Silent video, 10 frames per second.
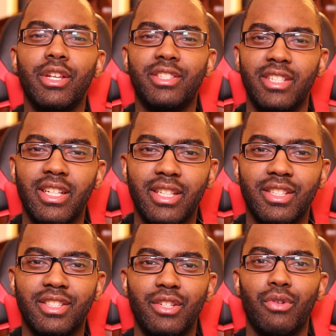want to see it,
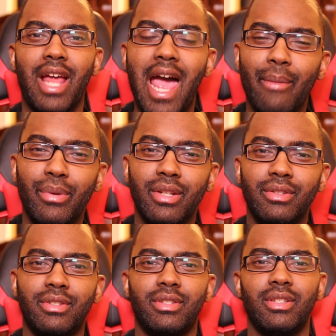to see what
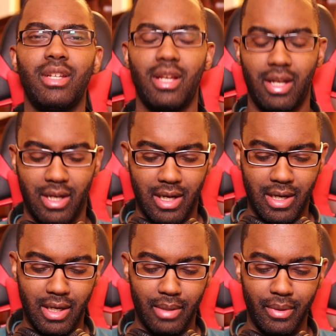happens
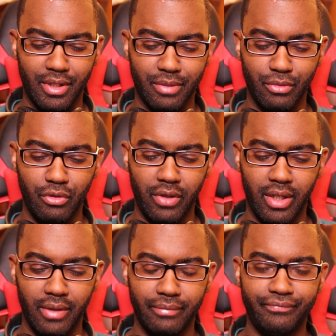in this
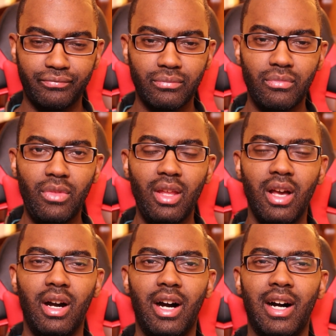movie.
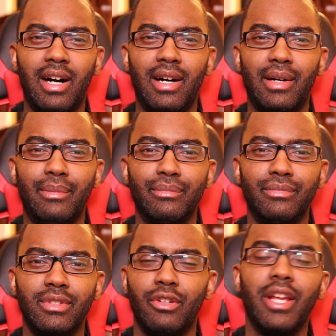In this
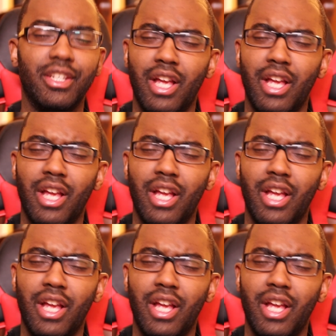movie